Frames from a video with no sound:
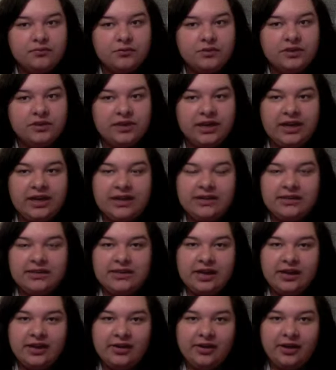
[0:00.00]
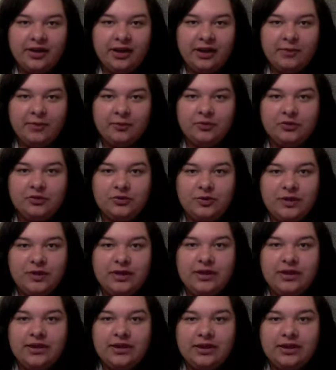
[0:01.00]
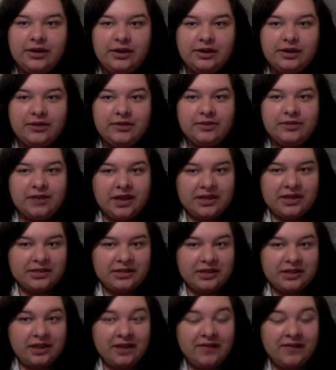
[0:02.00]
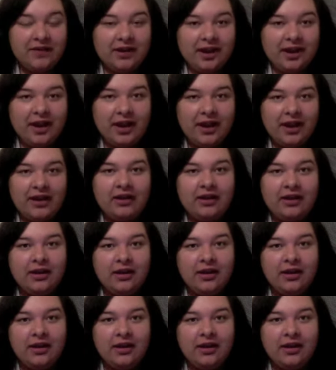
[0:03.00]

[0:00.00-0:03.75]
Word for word: Today is Saturday, April 23rd, 2011 at